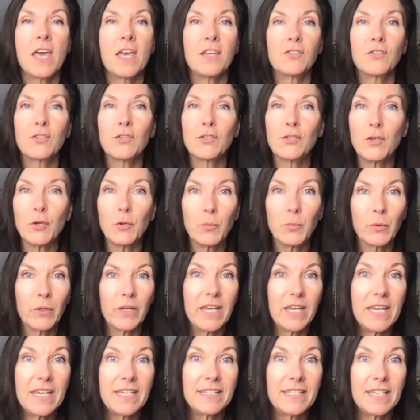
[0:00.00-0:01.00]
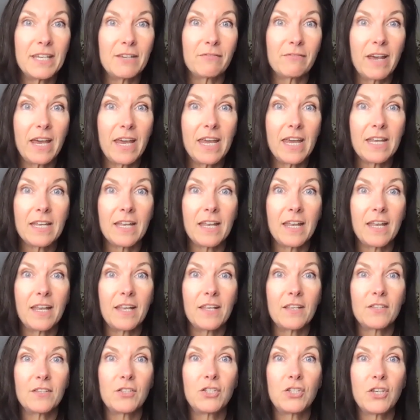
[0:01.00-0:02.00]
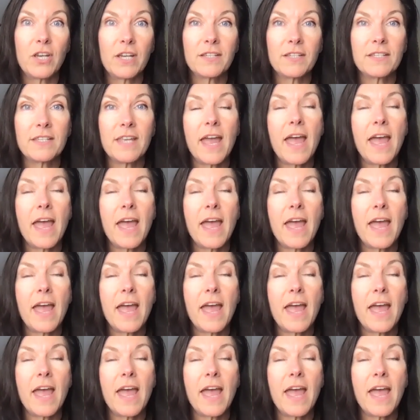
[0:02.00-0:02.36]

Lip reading: Super easy, right? Just